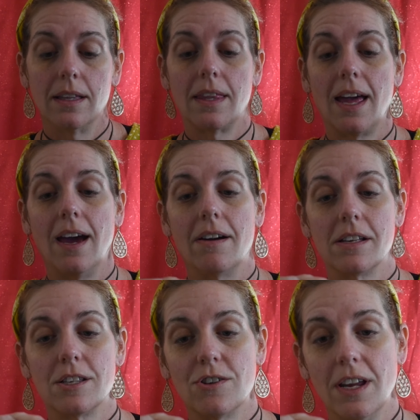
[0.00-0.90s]
They are
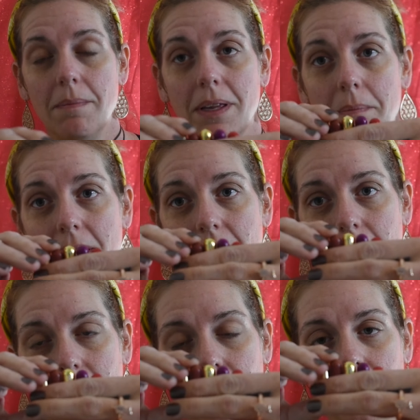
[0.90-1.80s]
extremely
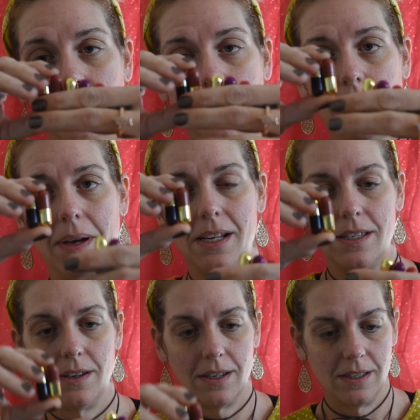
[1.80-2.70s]
mini, as
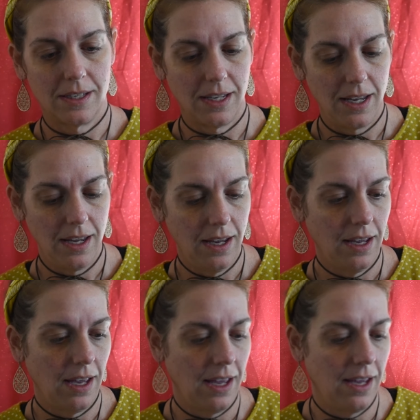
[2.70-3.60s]
you can see.
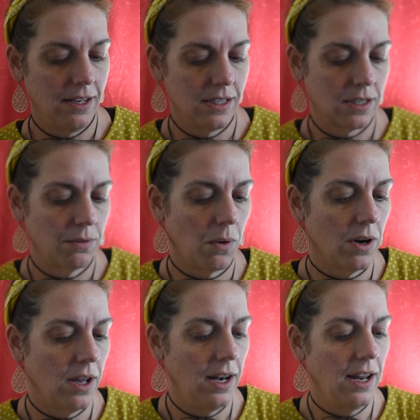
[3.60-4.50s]
And what
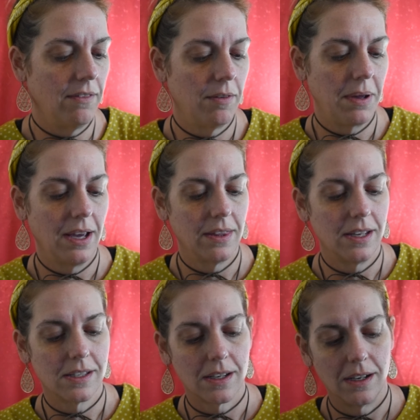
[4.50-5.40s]
I love about
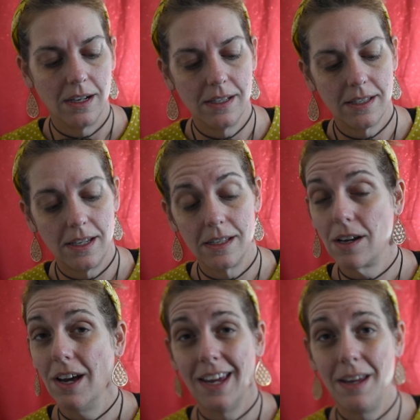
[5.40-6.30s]
these guys is
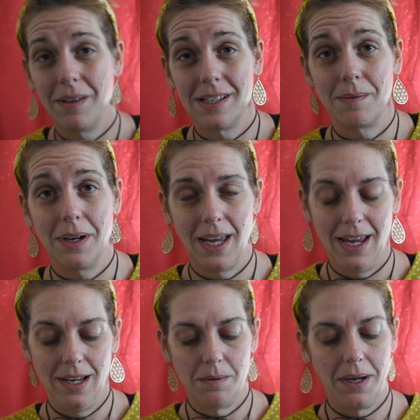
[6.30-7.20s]
I keep these in my
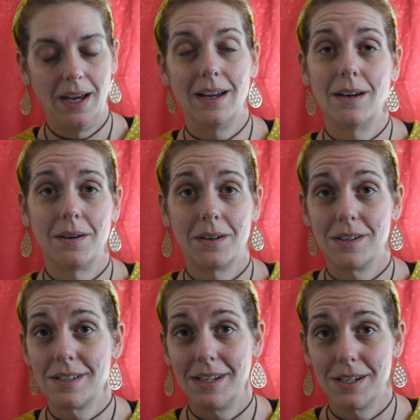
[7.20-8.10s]
handbag
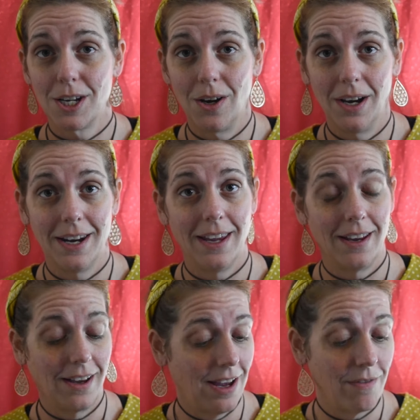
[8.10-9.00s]
because they're tiny
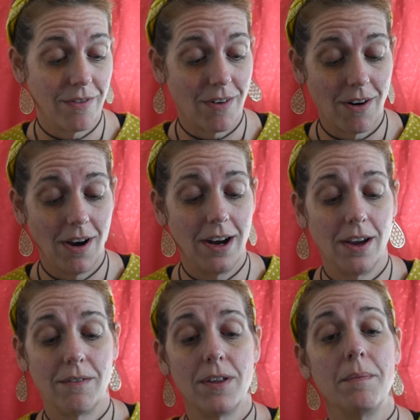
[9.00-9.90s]
and I have a variety
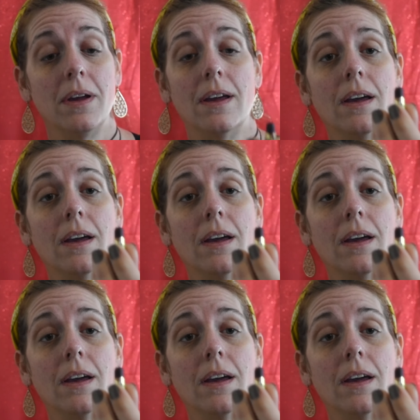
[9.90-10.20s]
of them.